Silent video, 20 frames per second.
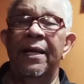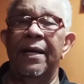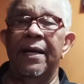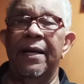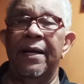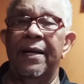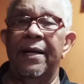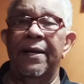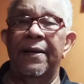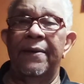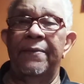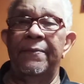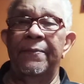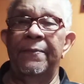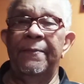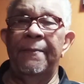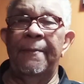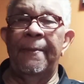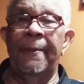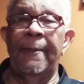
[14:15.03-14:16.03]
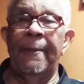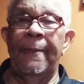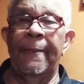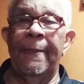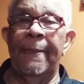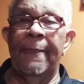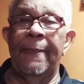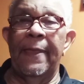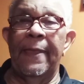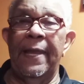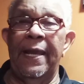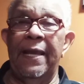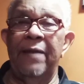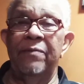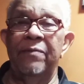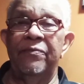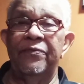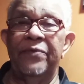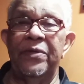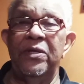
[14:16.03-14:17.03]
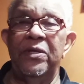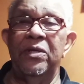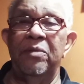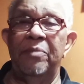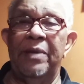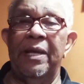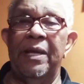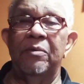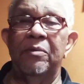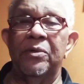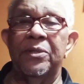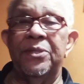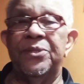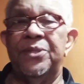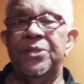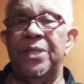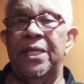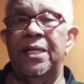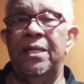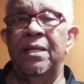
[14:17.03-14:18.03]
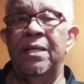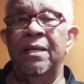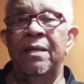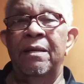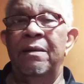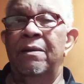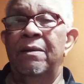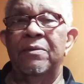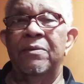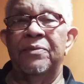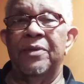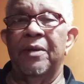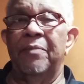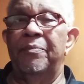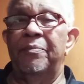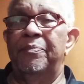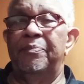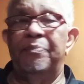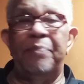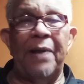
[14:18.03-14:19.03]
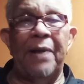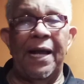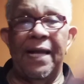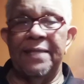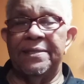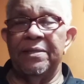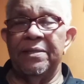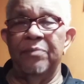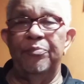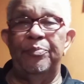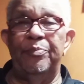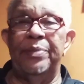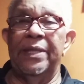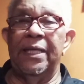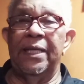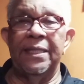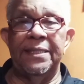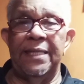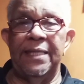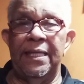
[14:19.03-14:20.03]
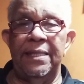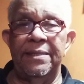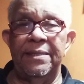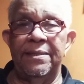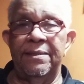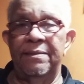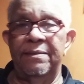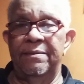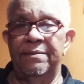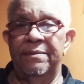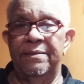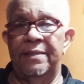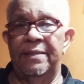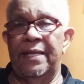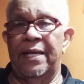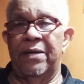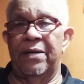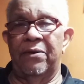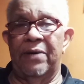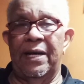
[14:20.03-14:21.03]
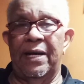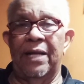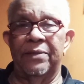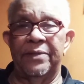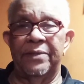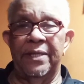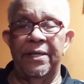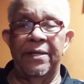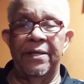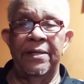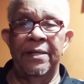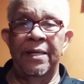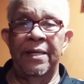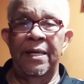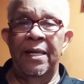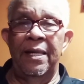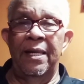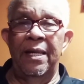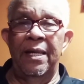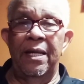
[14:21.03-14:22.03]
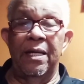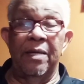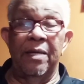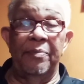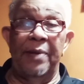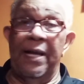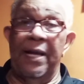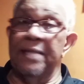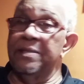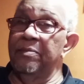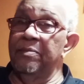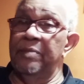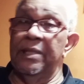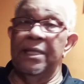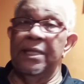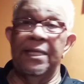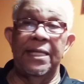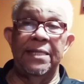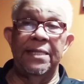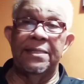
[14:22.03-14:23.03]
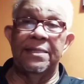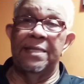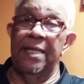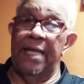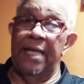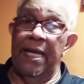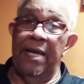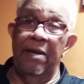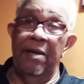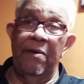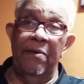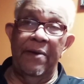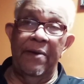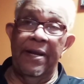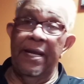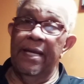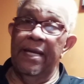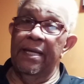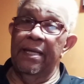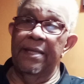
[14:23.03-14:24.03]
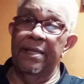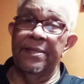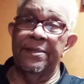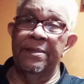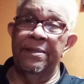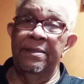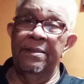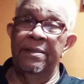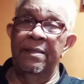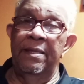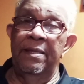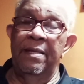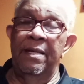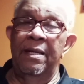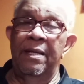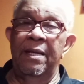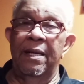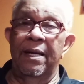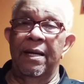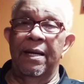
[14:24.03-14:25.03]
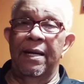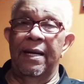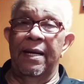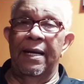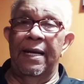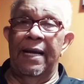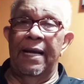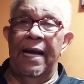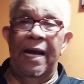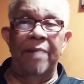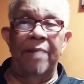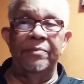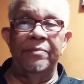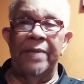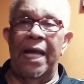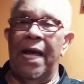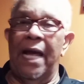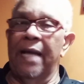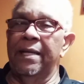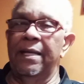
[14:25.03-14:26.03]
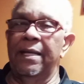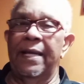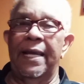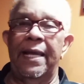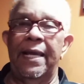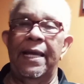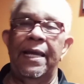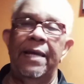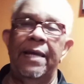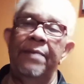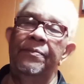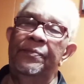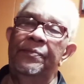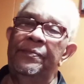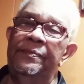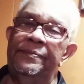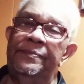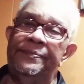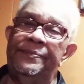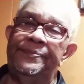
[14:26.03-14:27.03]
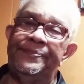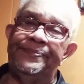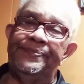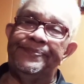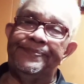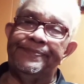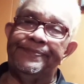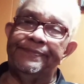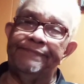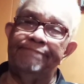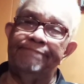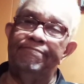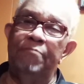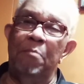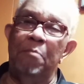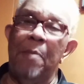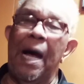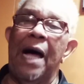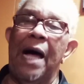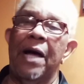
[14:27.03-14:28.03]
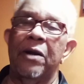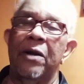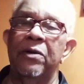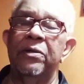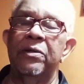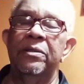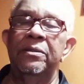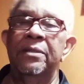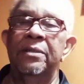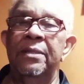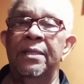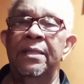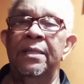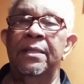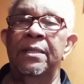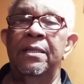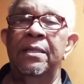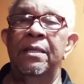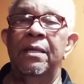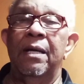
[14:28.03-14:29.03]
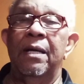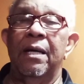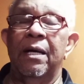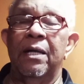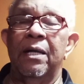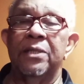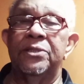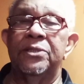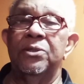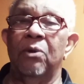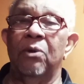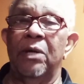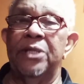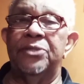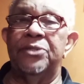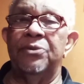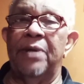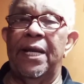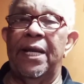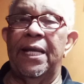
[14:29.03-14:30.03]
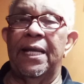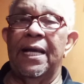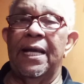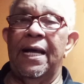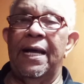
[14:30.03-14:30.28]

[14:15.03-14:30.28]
and for you to be able to see the possibilities that are out there. And the possibilities today are endless. I'm not a modern toy train